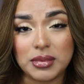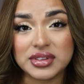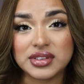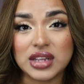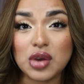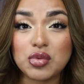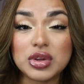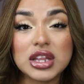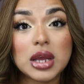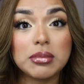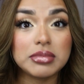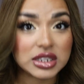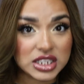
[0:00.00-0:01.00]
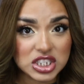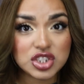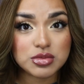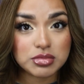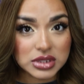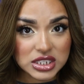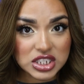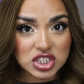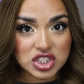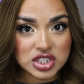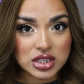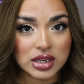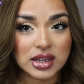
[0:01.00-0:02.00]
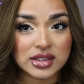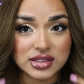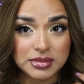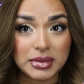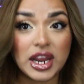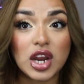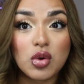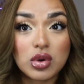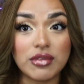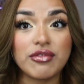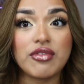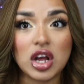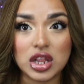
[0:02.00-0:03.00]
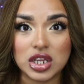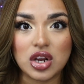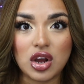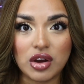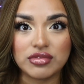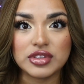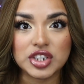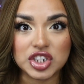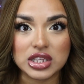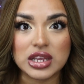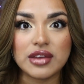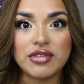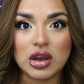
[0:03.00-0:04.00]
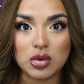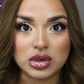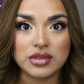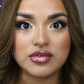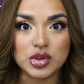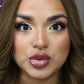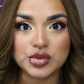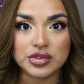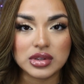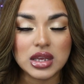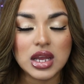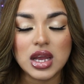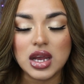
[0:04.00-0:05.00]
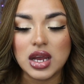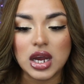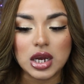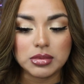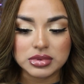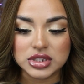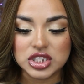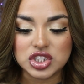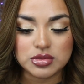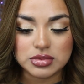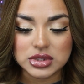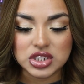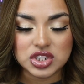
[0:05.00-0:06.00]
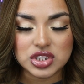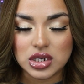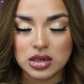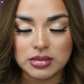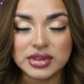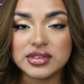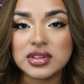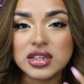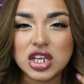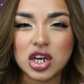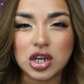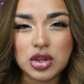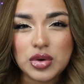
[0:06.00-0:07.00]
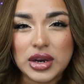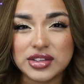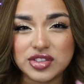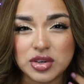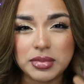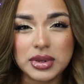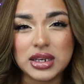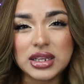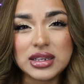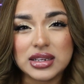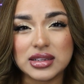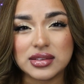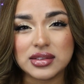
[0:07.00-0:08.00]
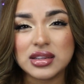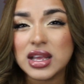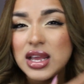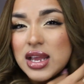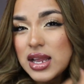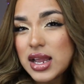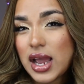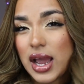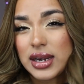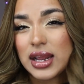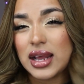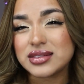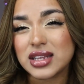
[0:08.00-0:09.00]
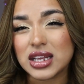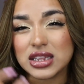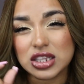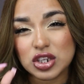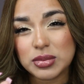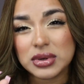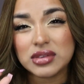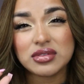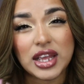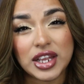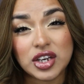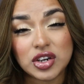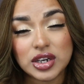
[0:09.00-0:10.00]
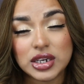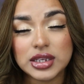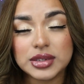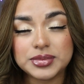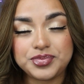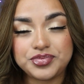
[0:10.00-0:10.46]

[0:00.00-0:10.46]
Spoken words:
It's not really a bleach because my hair would have fallen off literally if I would have used a bleach. It's a decolorizer, but it is kind of has like a little bit of lightener in it.